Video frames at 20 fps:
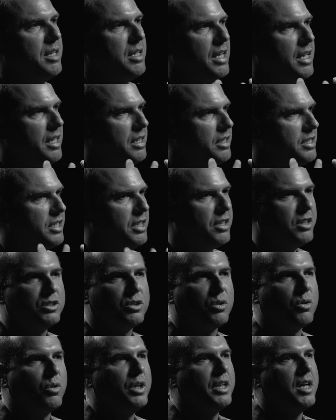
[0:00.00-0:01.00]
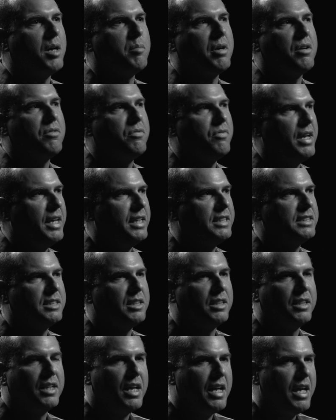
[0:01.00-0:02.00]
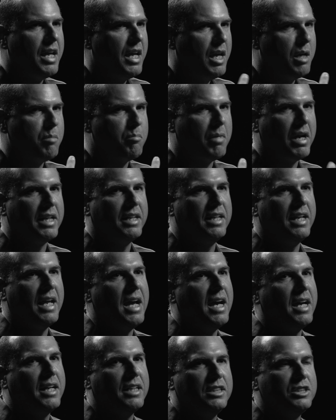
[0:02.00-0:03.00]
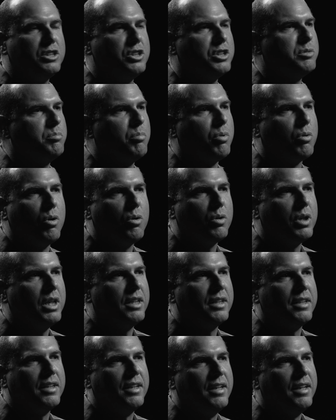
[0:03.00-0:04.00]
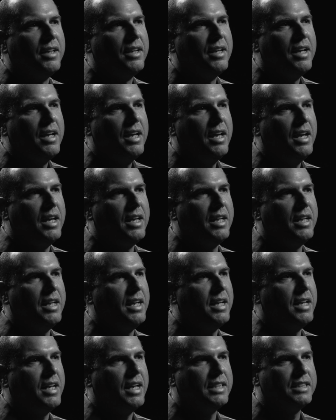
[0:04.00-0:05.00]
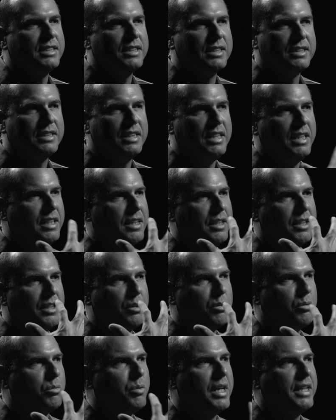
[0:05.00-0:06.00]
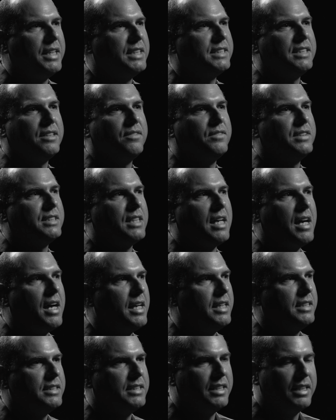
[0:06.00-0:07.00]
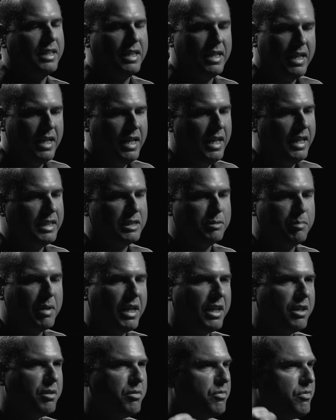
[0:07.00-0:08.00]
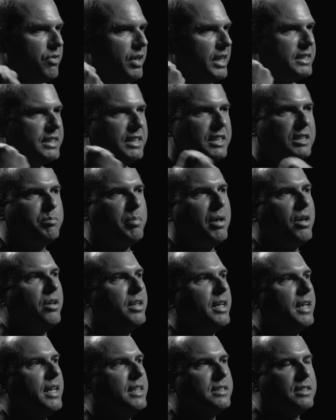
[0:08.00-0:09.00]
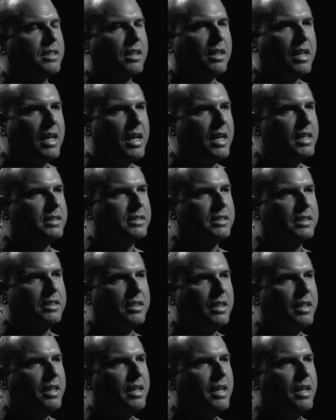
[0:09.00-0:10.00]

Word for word: and, and, tears are going down my face. And, and my dad, he's just broken. And, and I could just see the, the redness in his eyes. And, and he's making a fist and he's pounding against the glass. And,